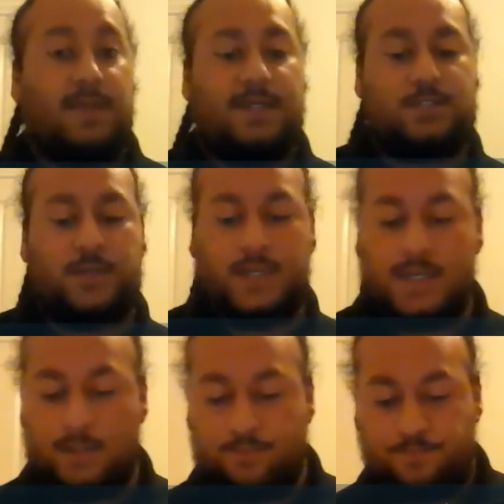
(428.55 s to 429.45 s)
That is string
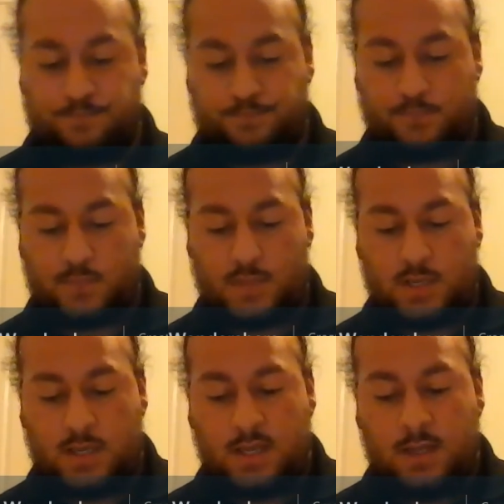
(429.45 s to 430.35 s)
E.
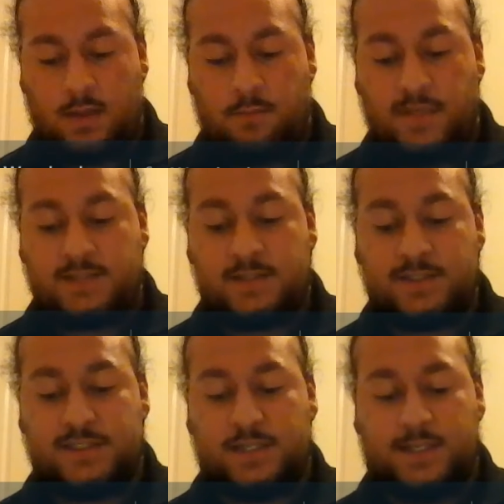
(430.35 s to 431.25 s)
Mental
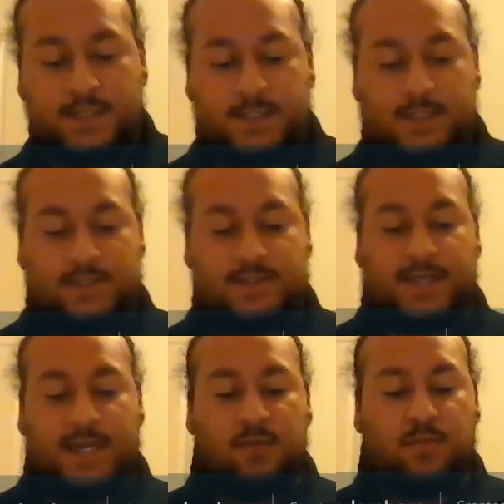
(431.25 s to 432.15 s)
agility is the
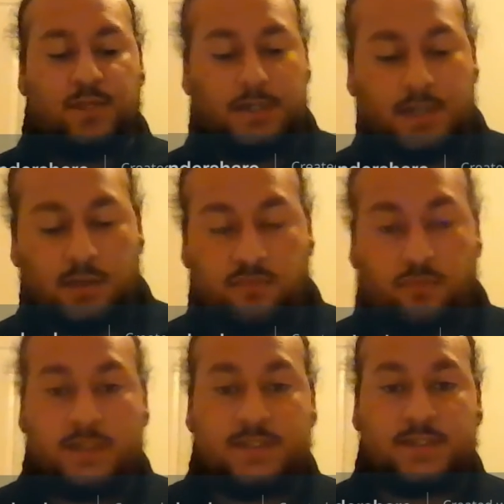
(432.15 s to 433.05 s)
capability of
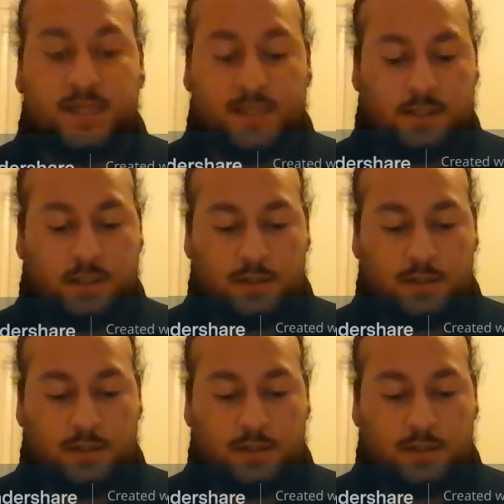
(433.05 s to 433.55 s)
one to think